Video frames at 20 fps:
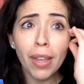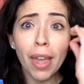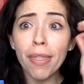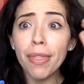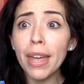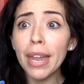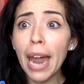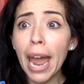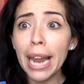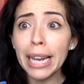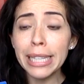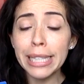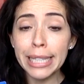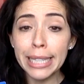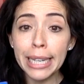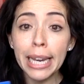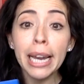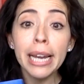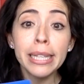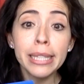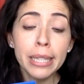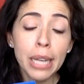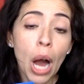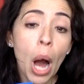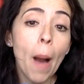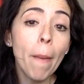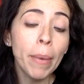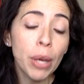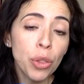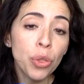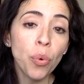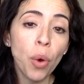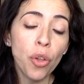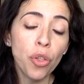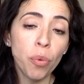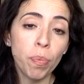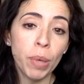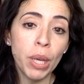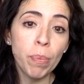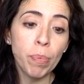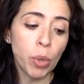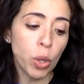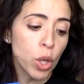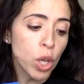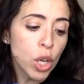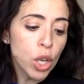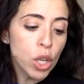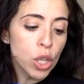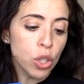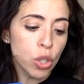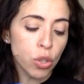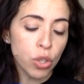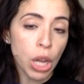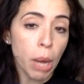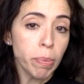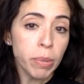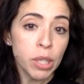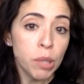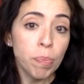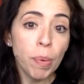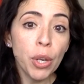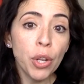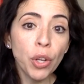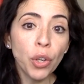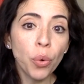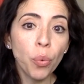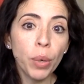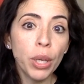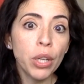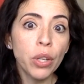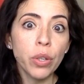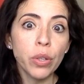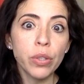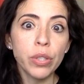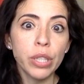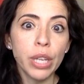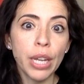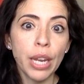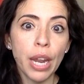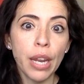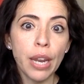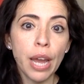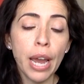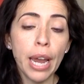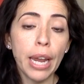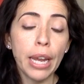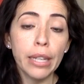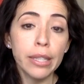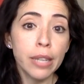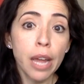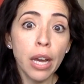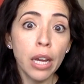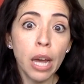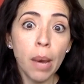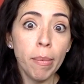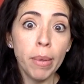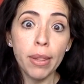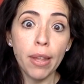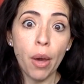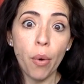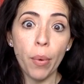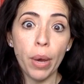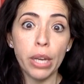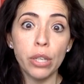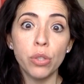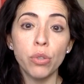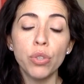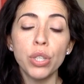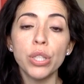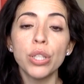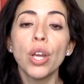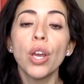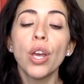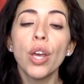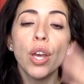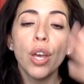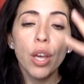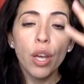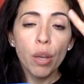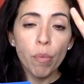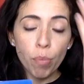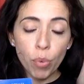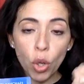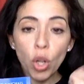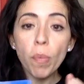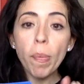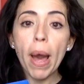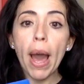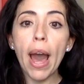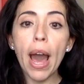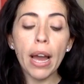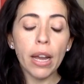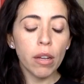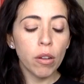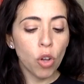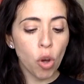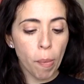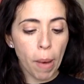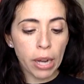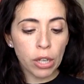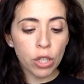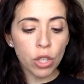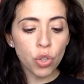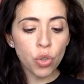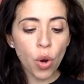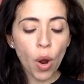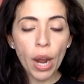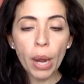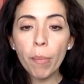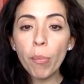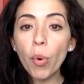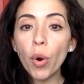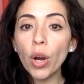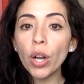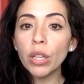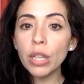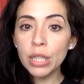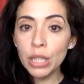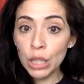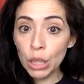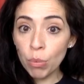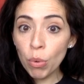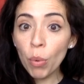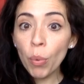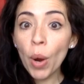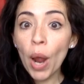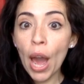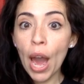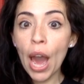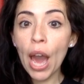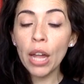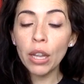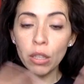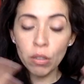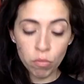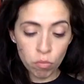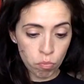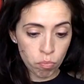that idea, it's coming through other people. So stop spinning your wheels late at night. It's not coming that way. So just pull back, go back to the drawing board. Let's see where we're at.